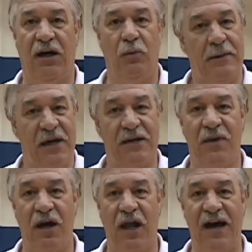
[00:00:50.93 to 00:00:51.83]
We beat them
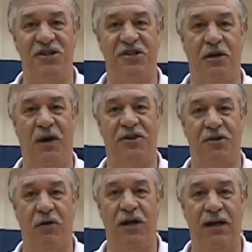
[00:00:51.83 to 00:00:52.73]
there last year by
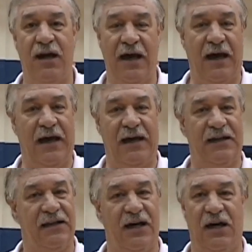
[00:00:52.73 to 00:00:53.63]
3,
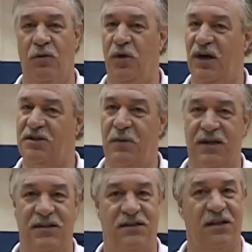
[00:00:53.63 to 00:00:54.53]
and we
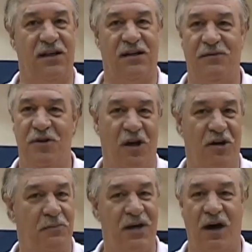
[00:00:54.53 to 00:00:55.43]
expect it to, you know,
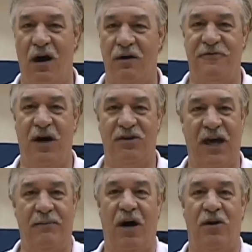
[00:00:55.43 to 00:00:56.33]
it'll be a hard-fought
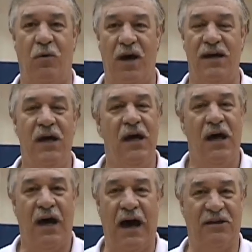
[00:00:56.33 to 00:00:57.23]
game all the way.
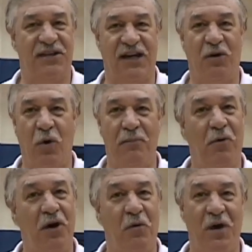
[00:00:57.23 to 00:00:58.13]
I'll take a
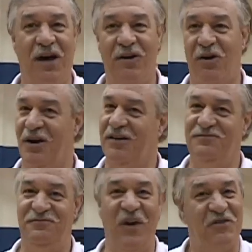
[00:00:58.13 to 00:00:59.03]
1-point win or a
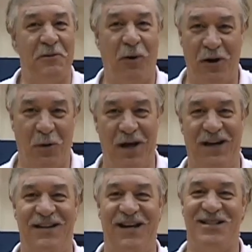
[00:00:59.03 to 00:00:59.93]
50-point
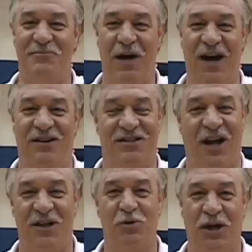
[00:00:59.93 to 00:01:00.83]
win. It doesn't matter as
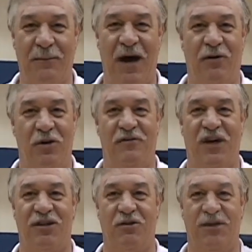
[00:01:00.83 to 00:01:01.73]
long as we come out with a
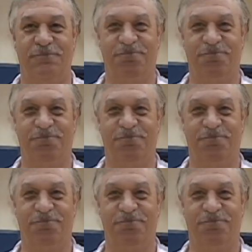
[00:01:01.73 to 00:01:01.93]
victory.